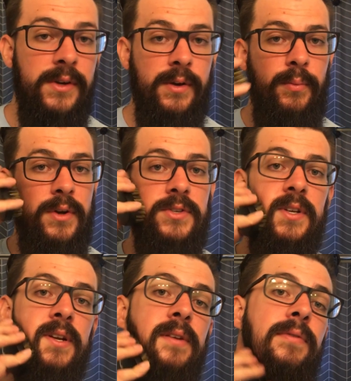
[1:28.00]
where you can brush it
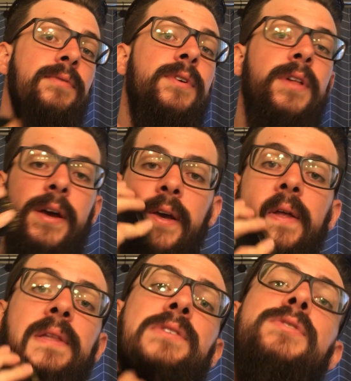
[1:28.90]
in if you feel like
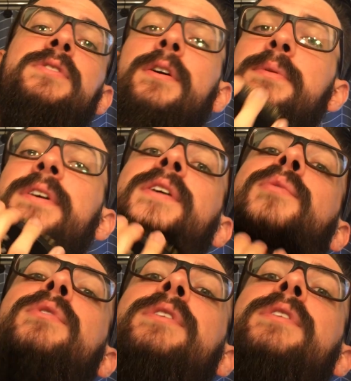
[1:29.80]
it. This just helps get it